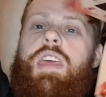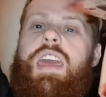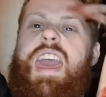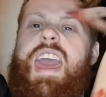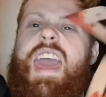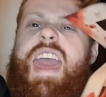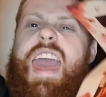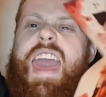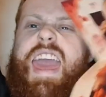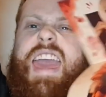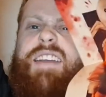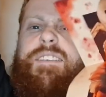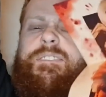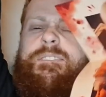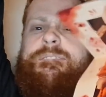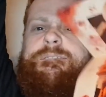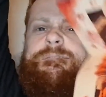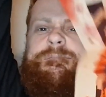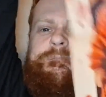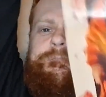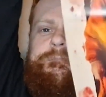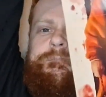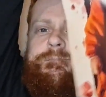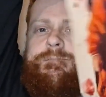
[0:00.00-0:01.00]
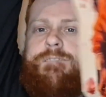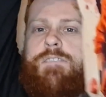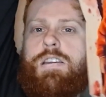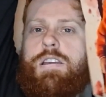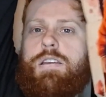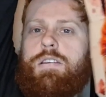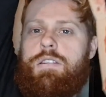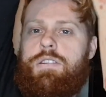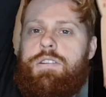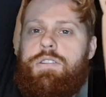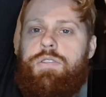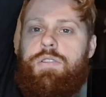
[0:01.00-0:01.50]
So
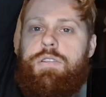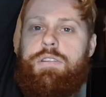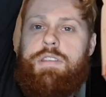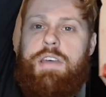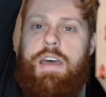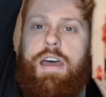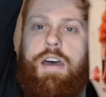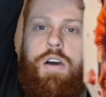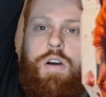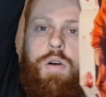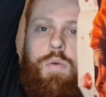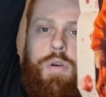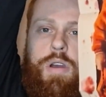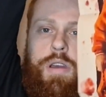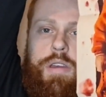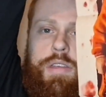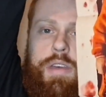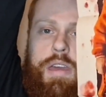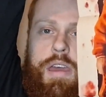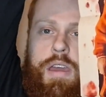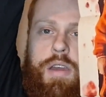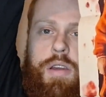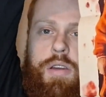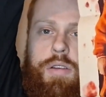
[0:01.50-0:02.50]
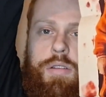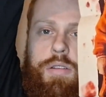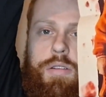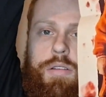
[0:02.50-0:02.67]
it's that artwork there,